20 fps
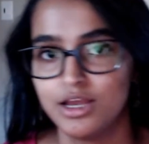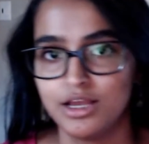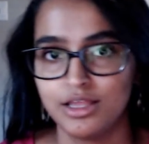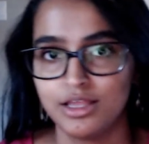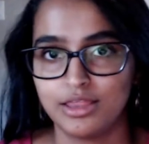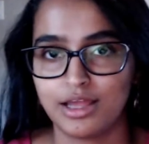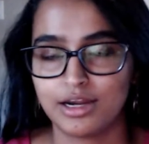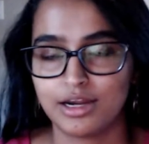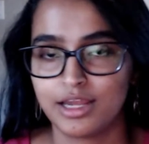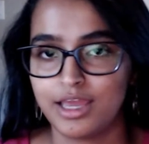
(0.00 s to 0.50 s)

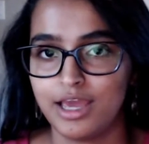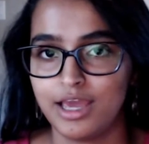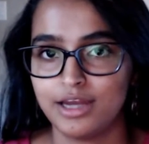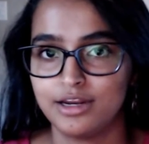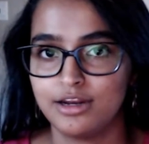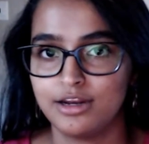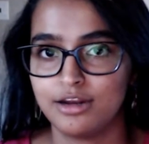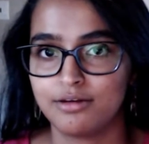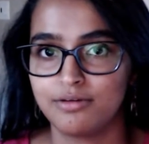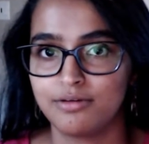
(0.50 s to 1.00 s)
That
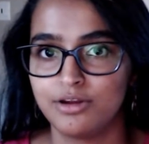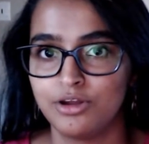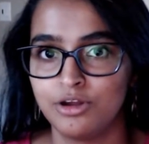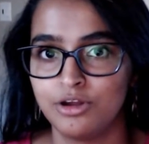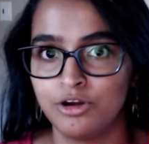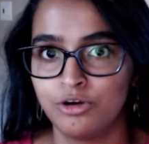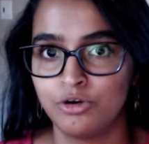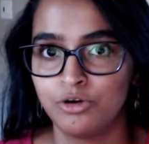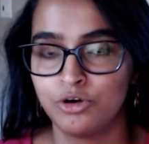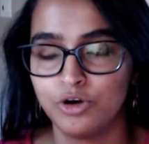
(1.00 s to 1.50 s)
candidate
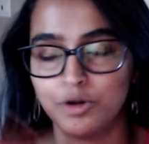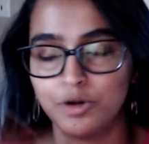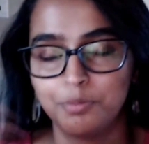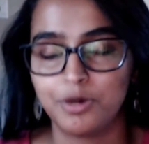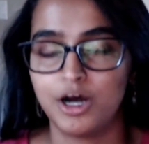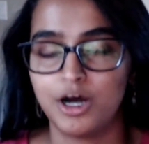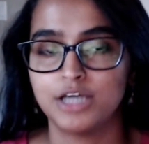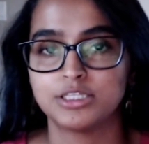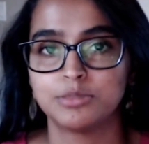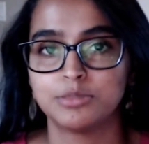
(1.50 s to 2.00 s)
could
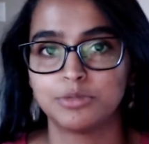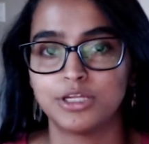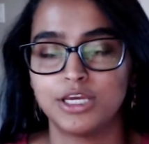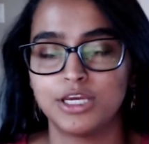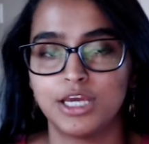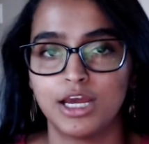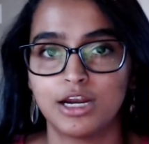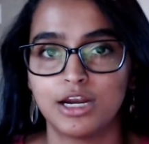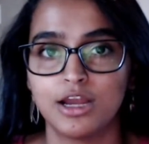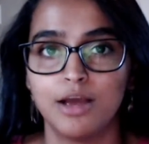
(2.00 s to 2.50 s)
possibly get